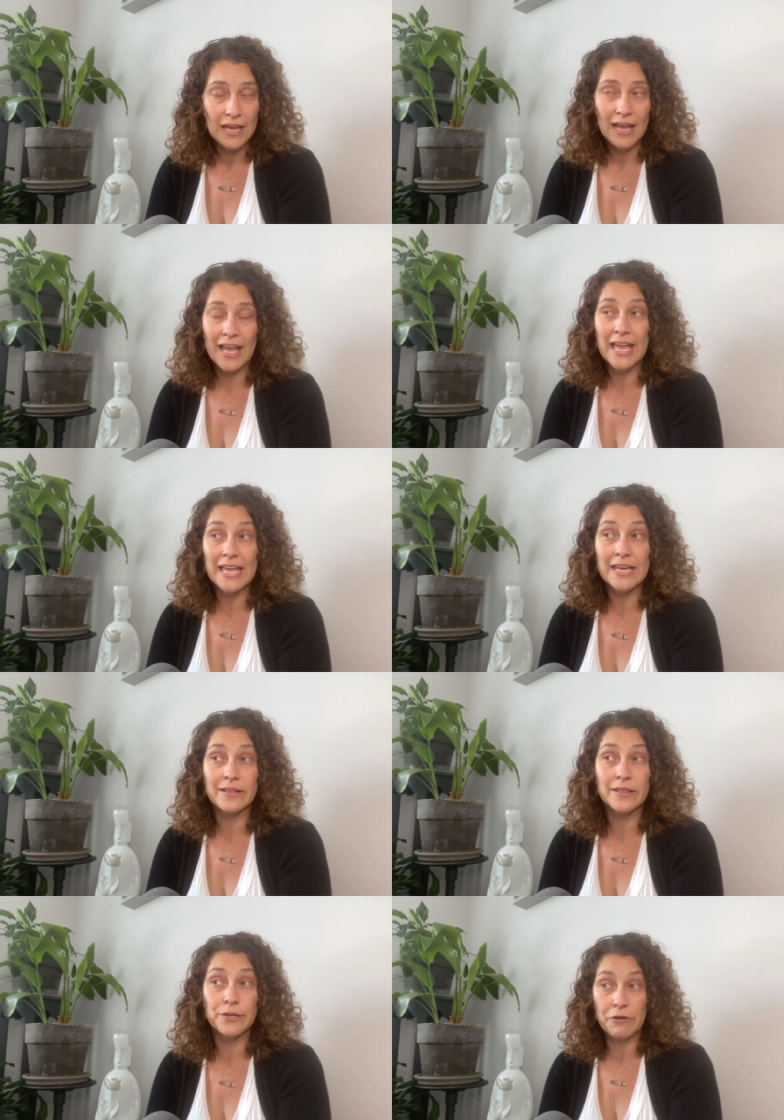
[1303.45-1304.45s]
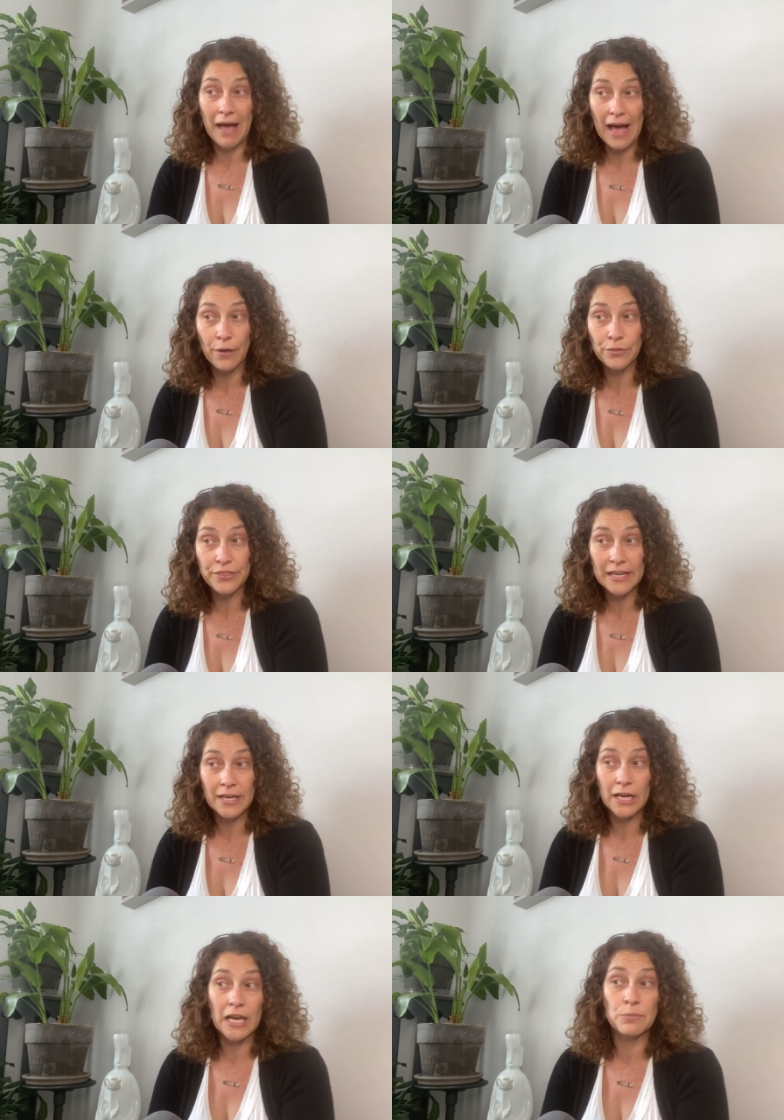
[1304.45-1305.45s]
It can get a little out
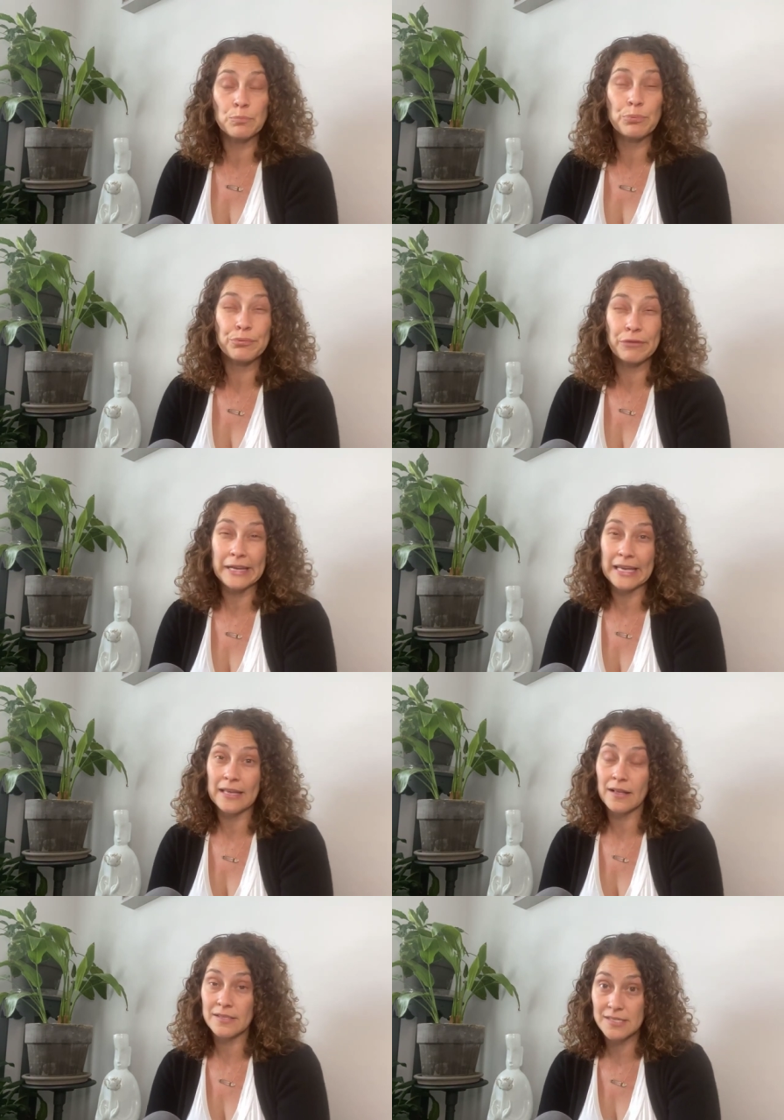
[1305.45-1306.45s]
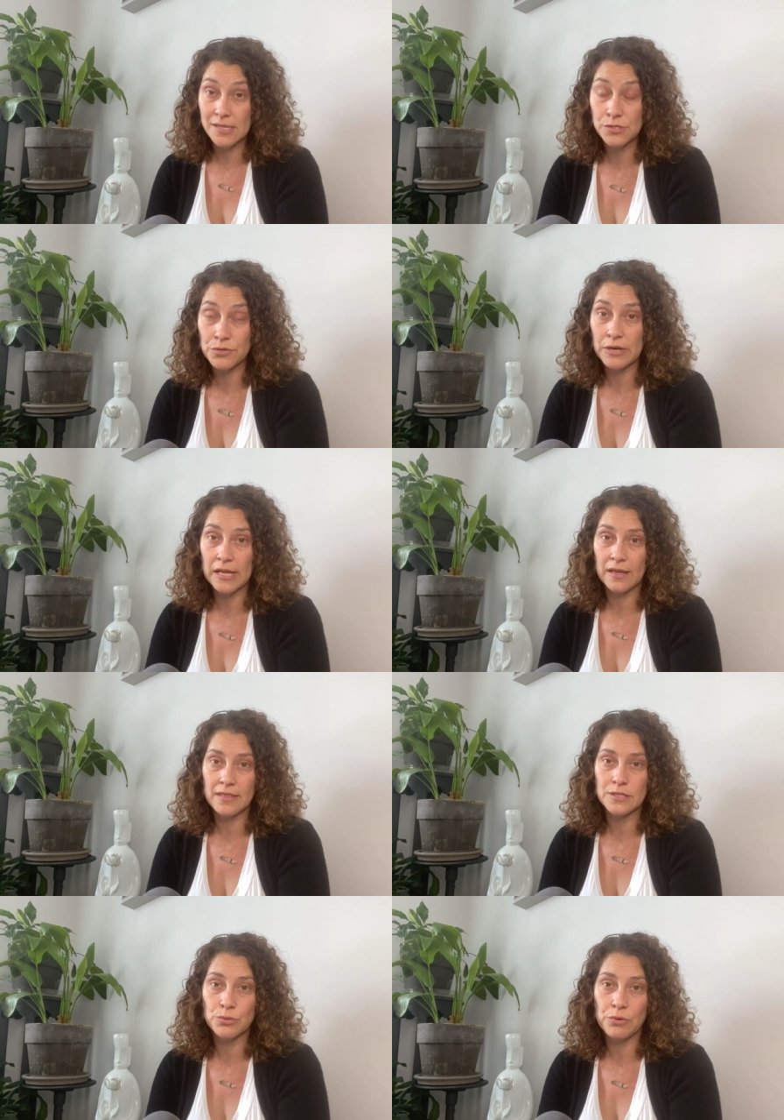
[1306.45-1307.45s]
there and pretty eccentric in
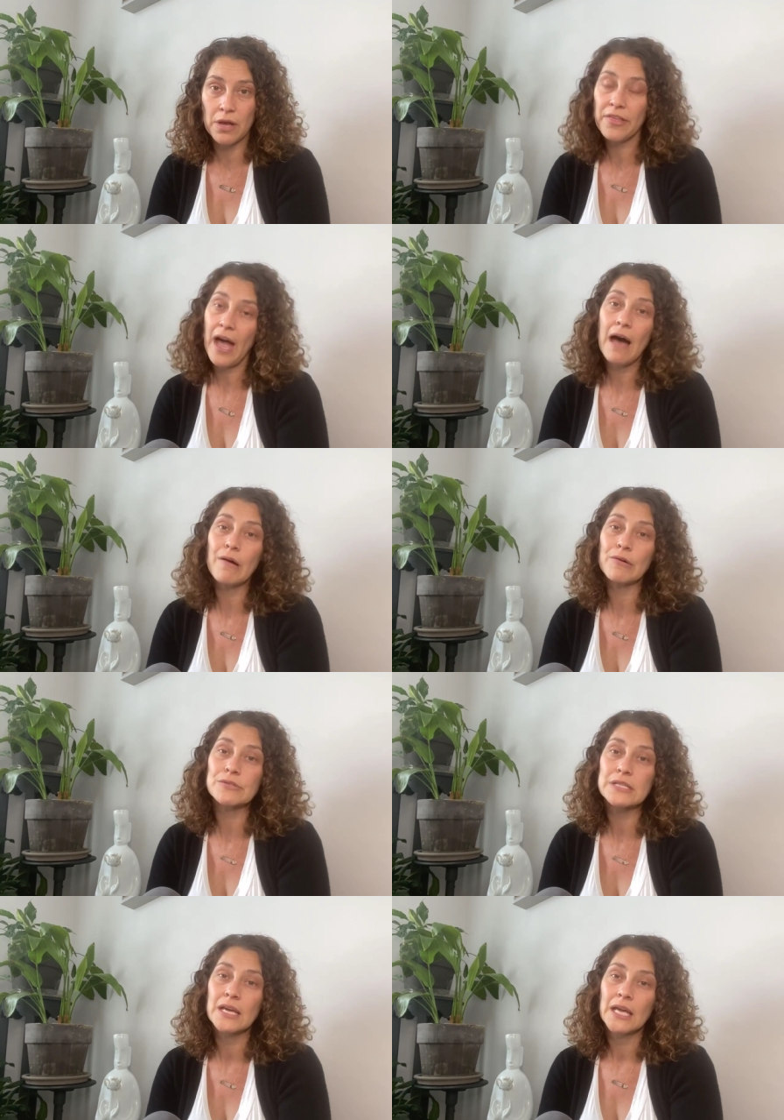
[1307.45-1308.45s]
the 12th house.